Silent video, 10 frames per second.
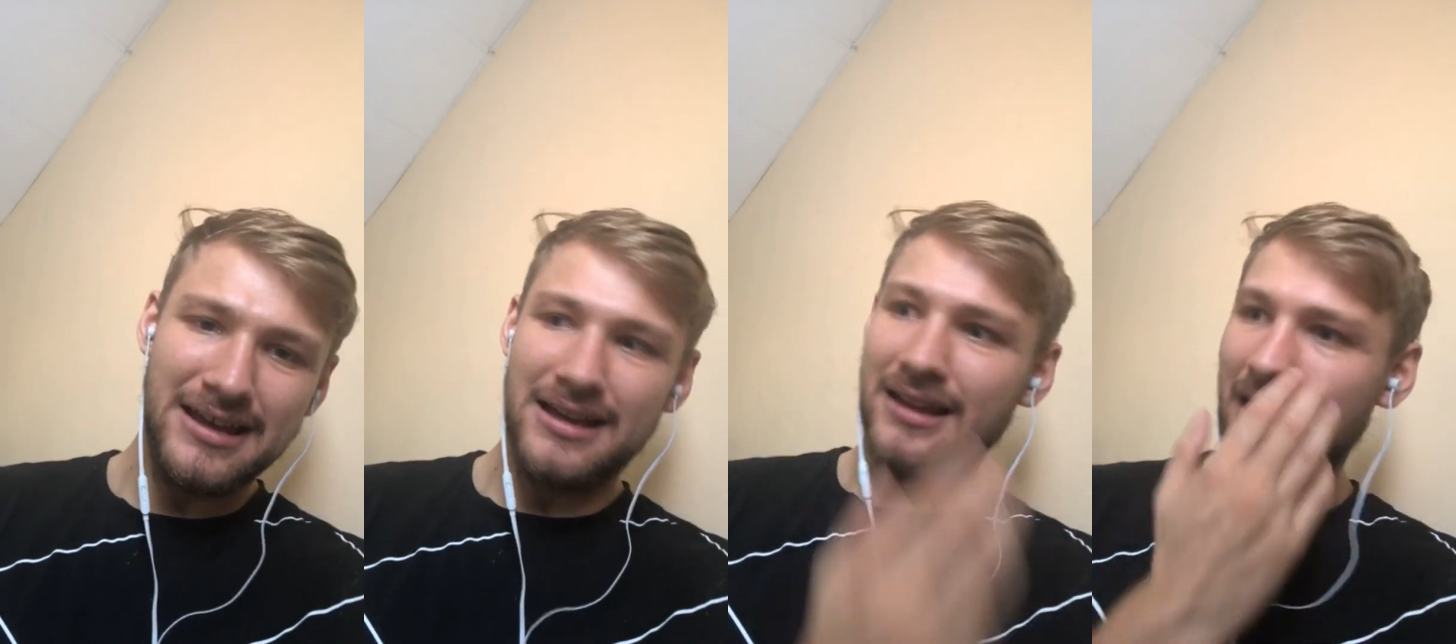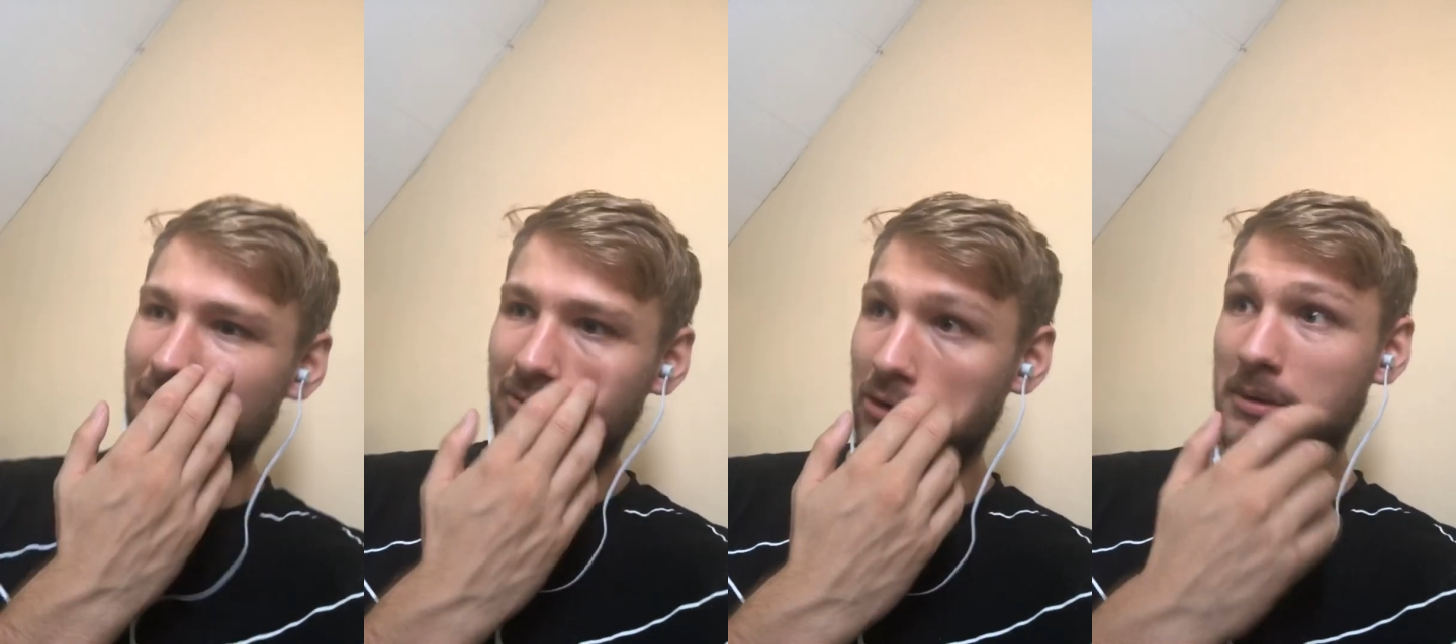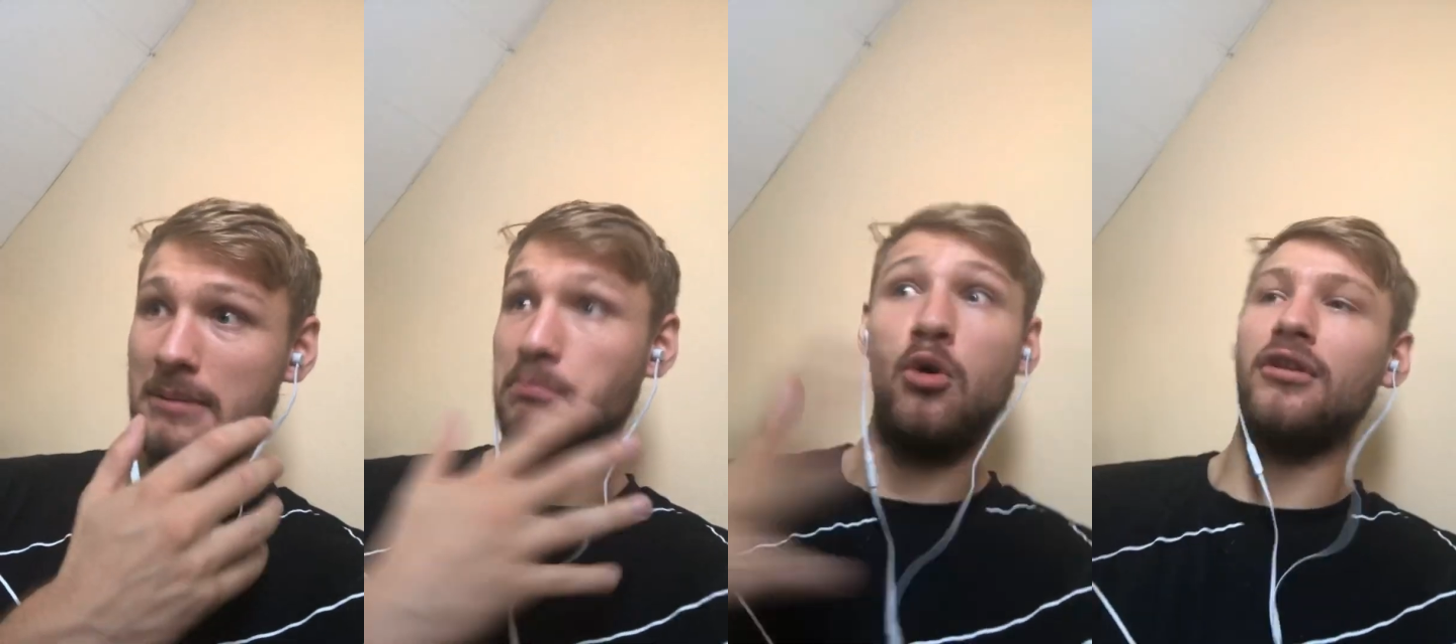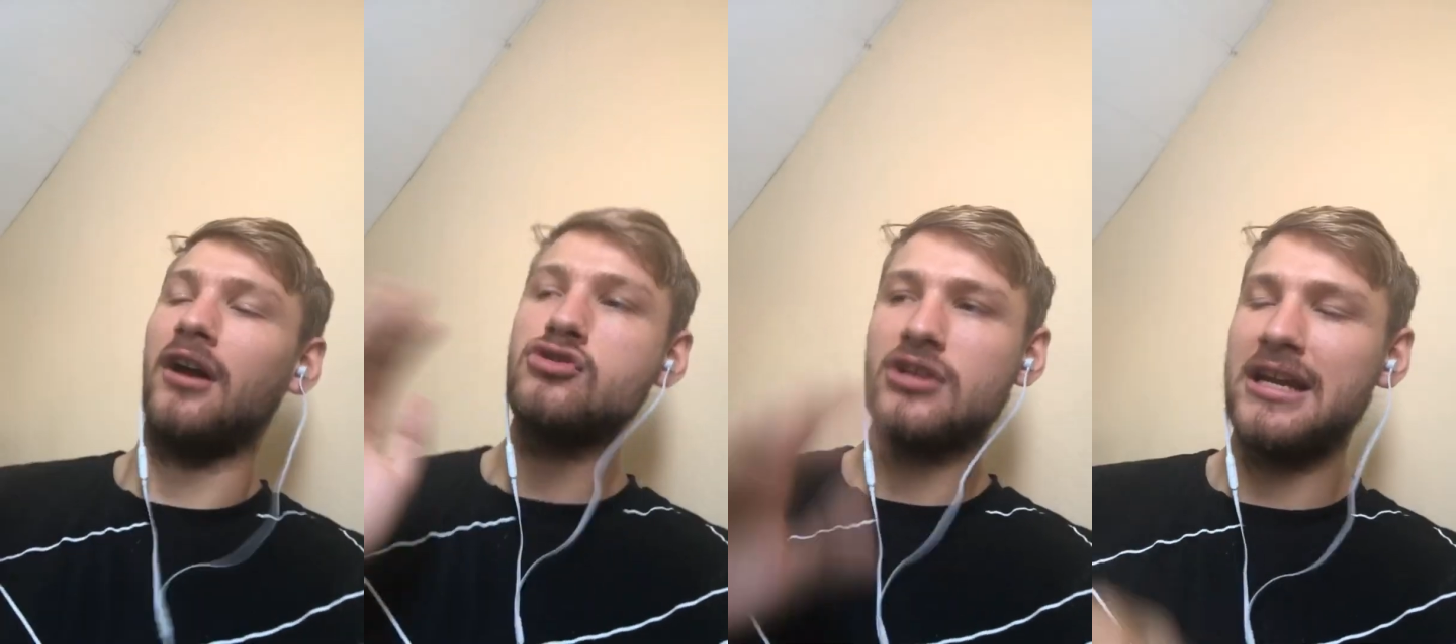Like, more than
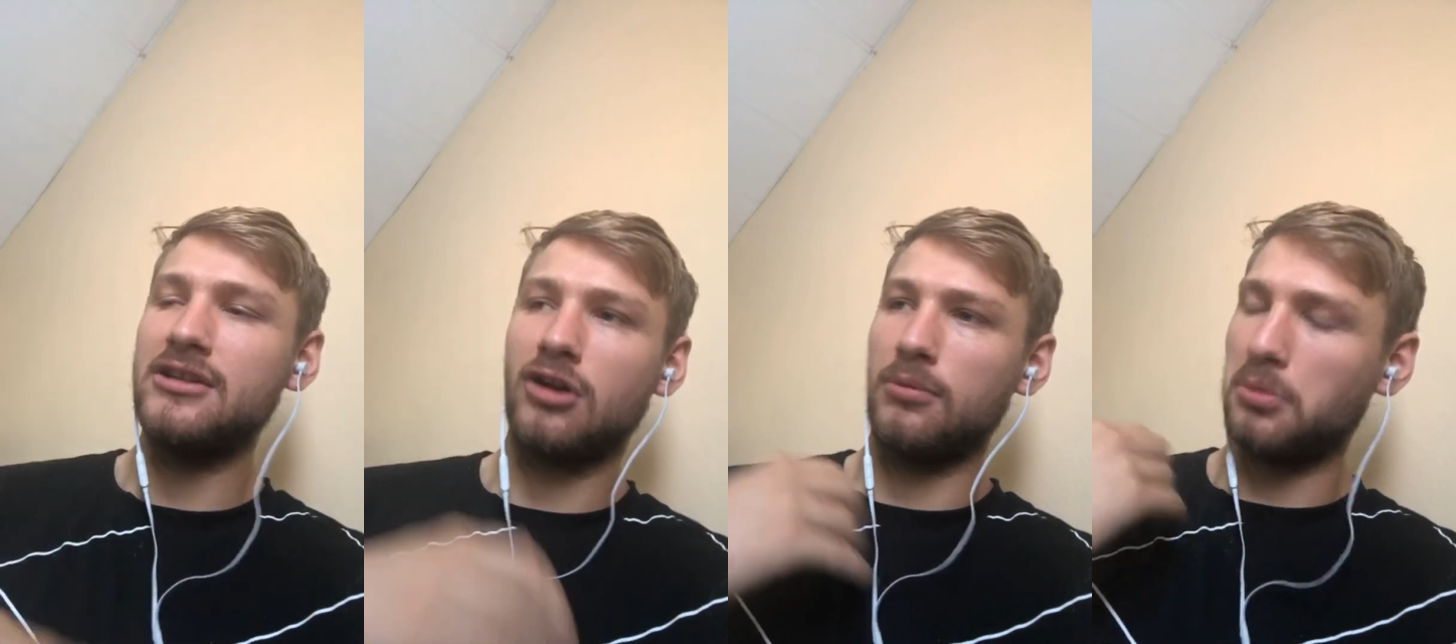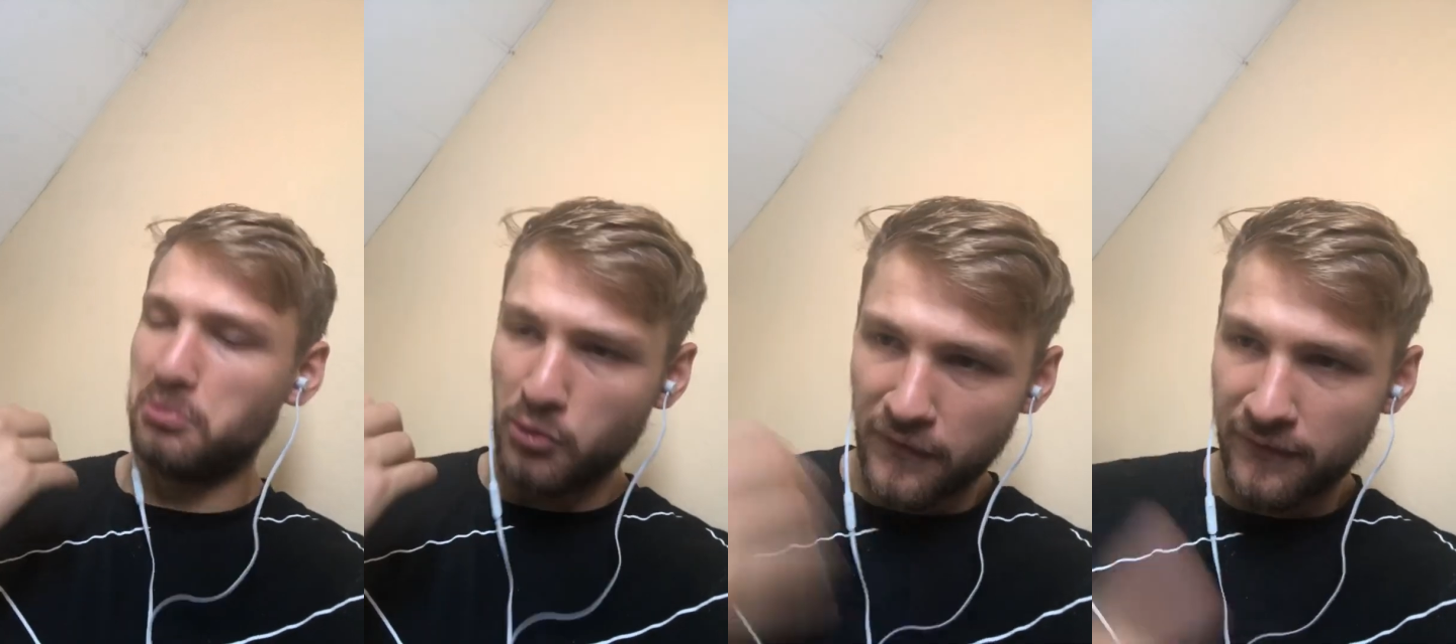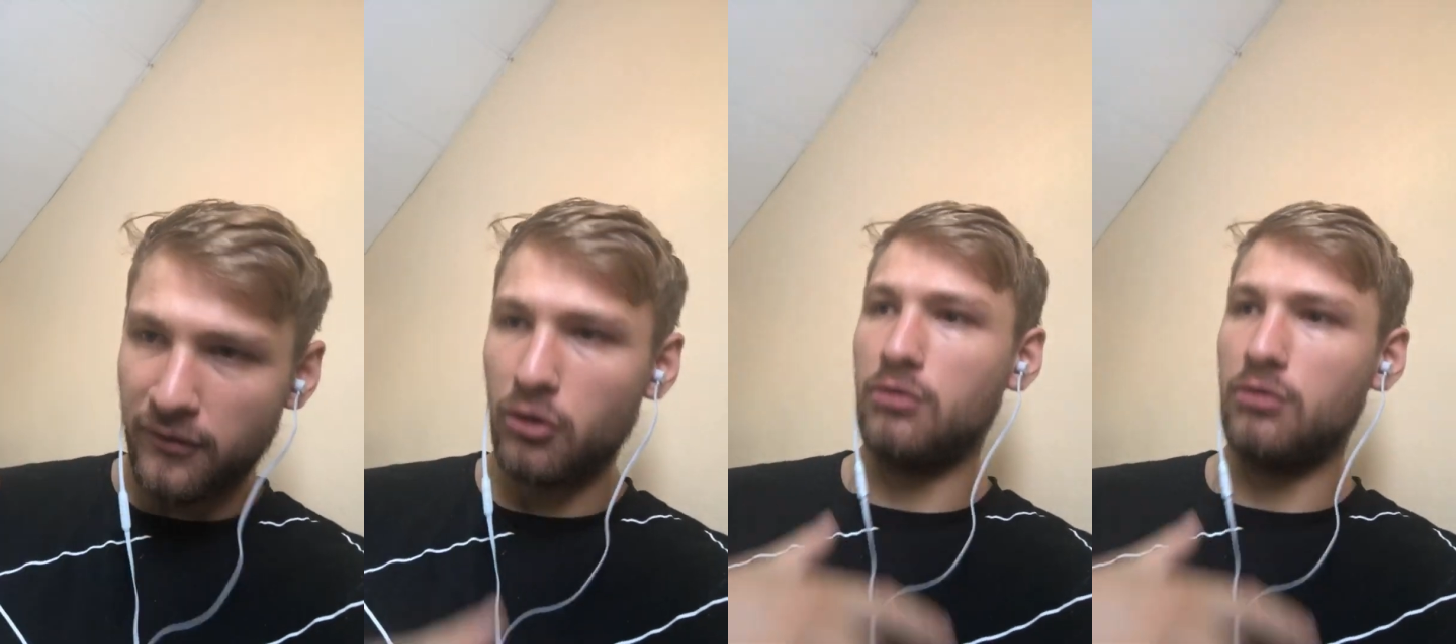100 years ago, problems with food,